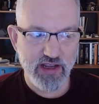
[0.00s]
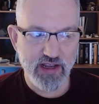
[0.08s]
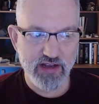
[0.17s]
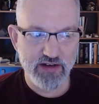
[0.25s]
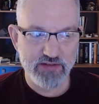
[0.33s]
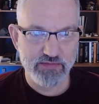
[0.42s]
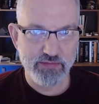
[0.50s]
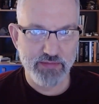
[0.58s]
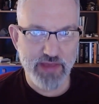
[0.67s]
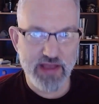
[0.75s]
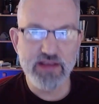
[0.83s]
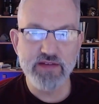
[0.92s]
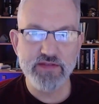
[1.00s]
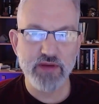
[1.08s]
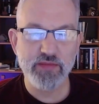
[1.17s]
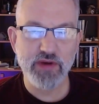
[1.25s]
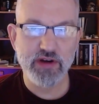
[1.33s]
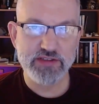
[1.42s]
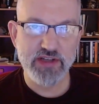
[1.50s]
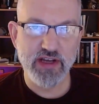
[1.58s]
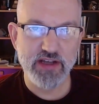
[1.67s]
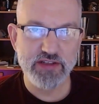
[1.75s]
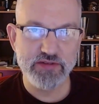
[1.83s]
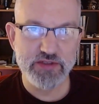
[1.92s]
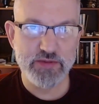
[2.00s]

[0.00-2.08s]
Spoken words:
and many of them are tied to a